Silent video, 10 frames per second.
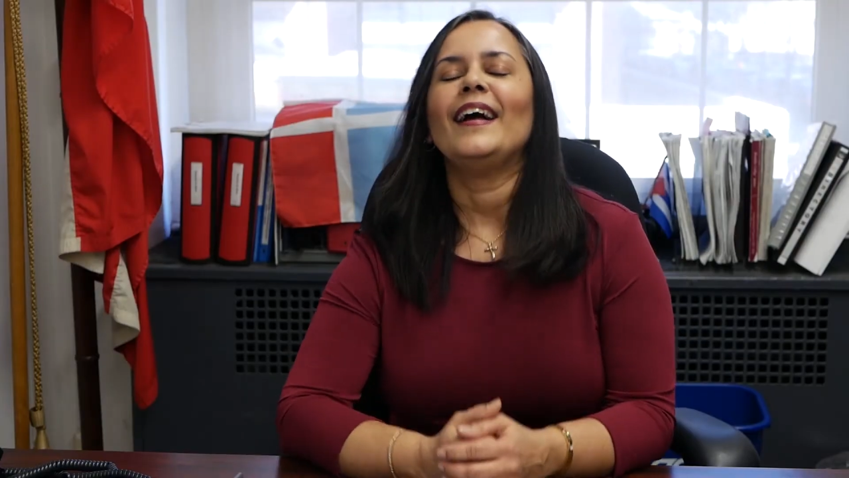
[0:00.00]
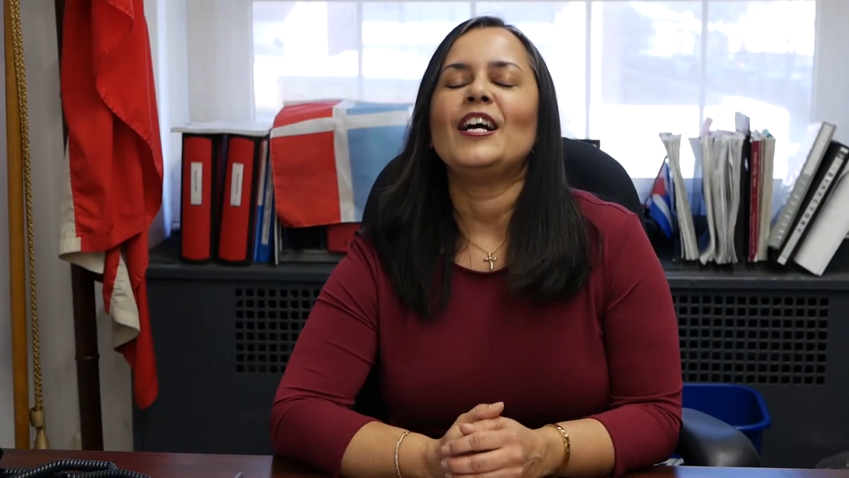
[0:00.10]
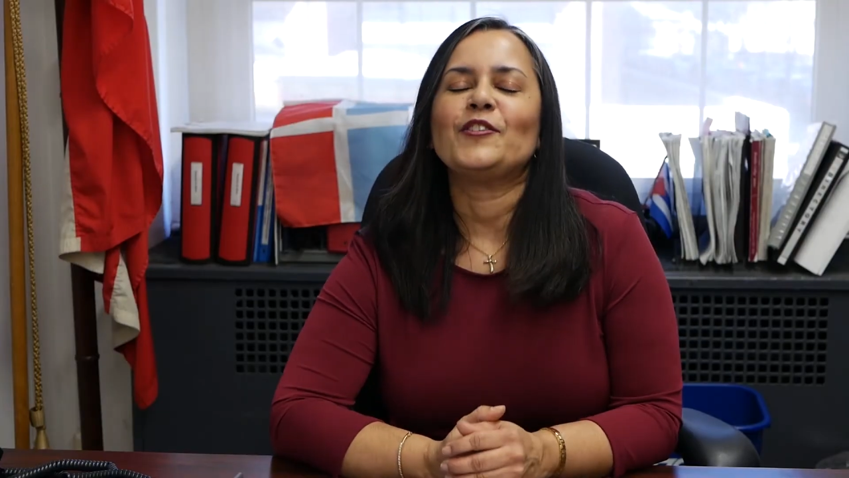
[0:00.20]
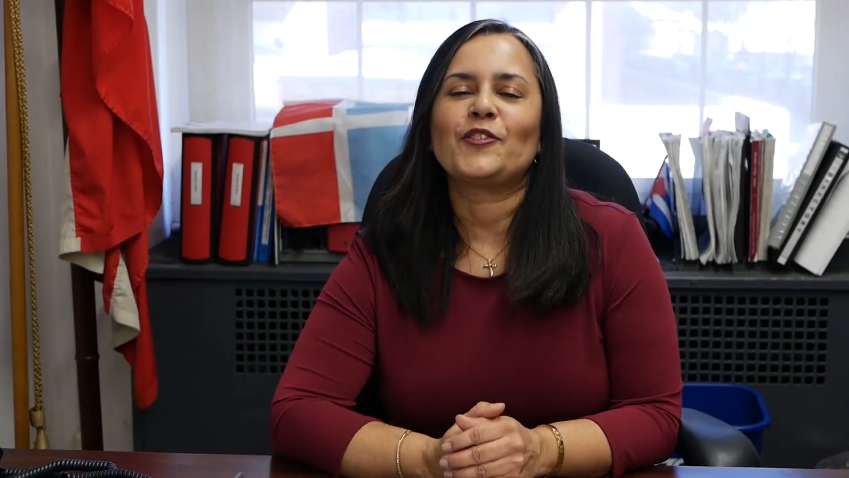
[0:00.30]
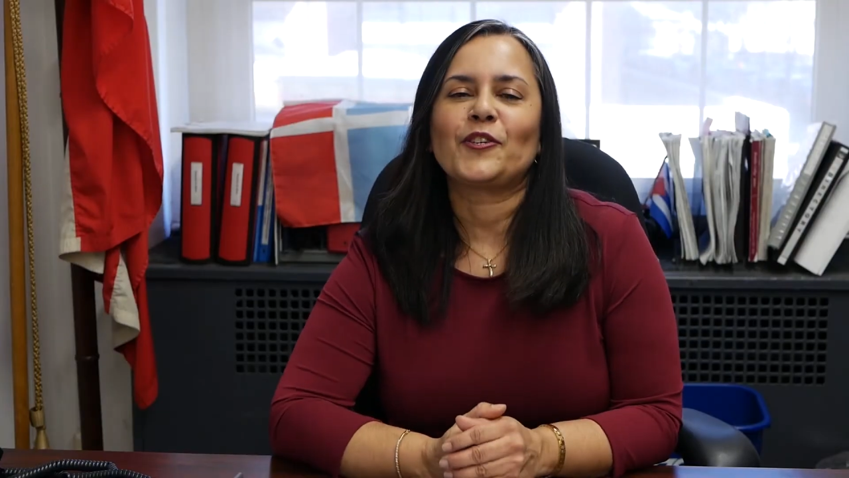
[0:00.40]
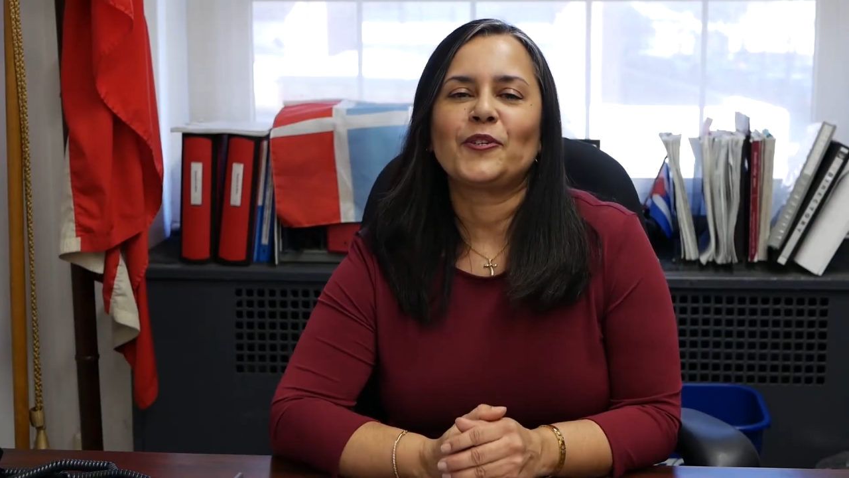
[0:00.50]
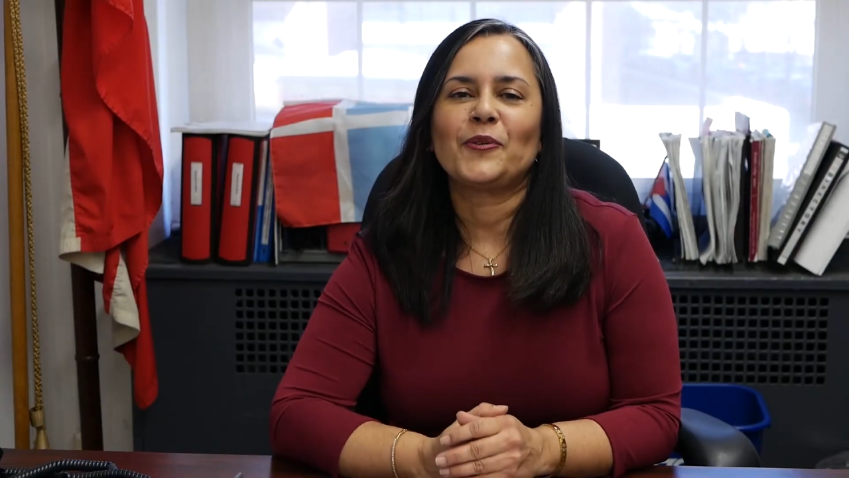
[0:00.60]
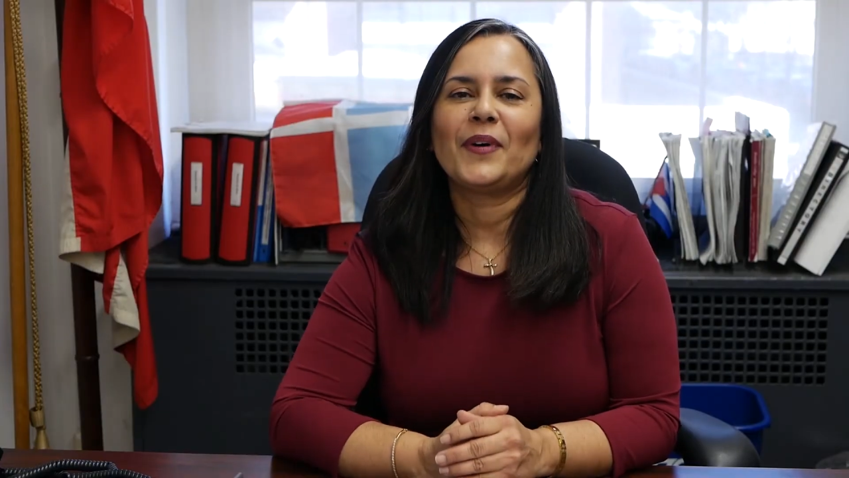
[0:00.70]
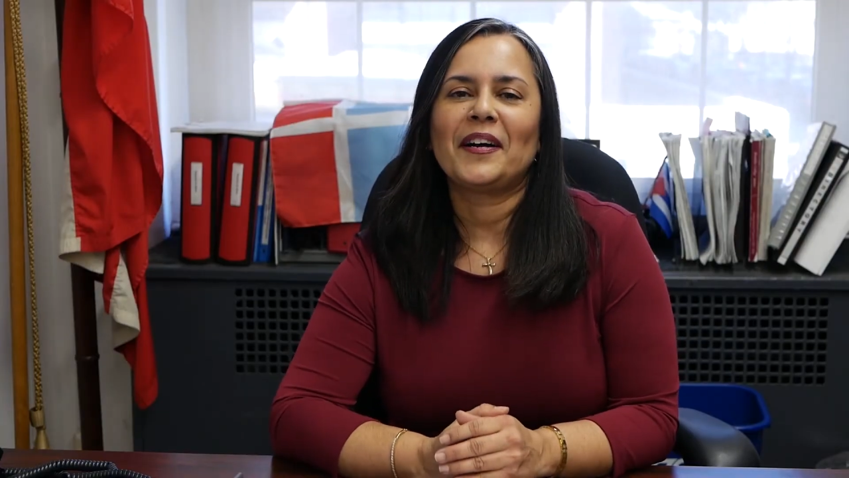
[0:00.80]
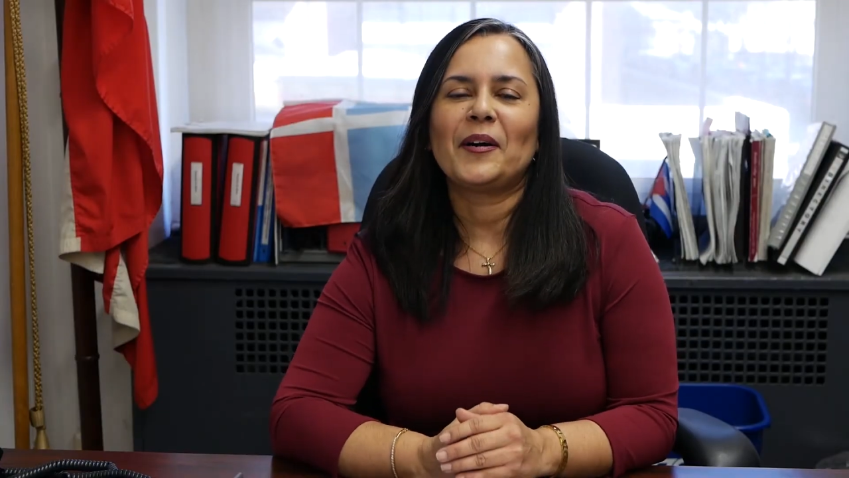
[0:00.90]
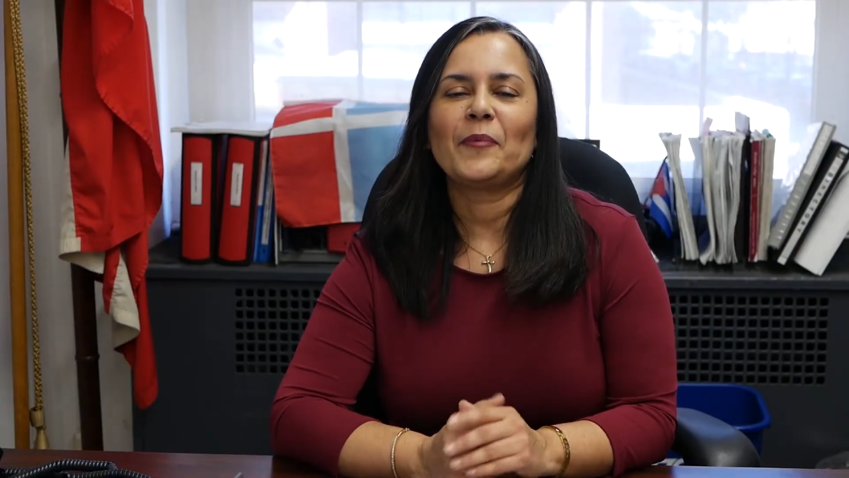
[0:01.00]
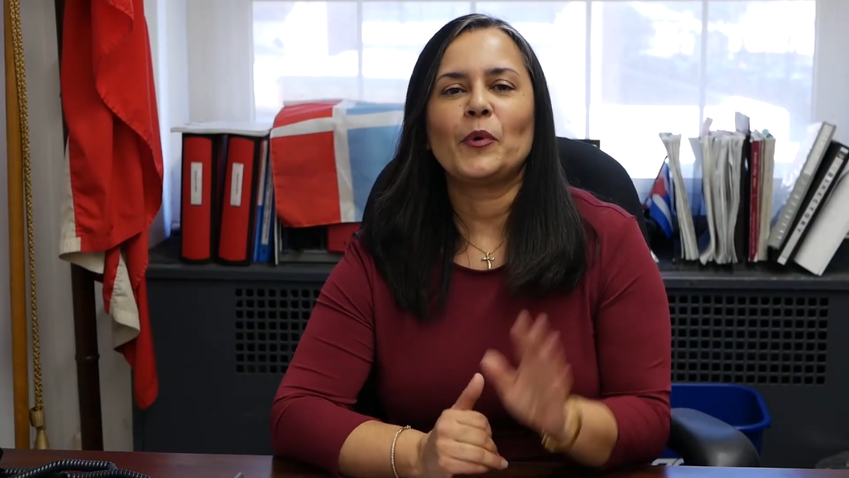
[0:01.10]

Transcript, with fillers: And so um,